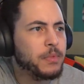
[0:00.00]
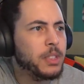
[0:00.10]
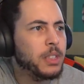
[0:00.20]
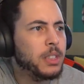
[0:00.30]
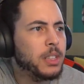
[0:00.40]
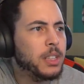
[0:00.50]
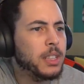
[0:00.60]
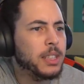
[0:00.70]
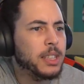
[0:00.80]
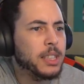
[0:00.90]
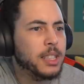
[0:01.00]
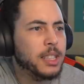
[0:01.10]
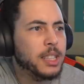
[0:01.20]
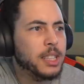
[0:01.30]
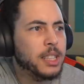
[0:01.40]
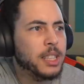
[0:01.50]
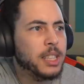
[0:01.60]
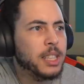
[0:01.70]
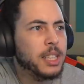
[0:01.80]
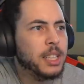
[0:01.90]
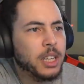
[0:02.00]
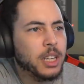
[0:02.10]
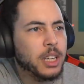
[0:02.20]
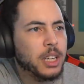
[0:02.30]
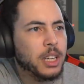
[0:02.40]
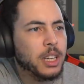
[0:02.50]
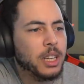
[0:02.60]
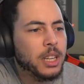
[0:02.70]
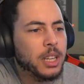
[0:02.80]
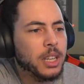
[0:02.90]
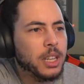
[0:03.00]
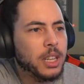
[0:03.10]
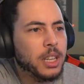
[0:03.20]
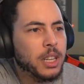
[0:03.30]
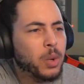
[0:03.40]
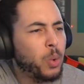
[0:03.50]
No one is speaking in this clip.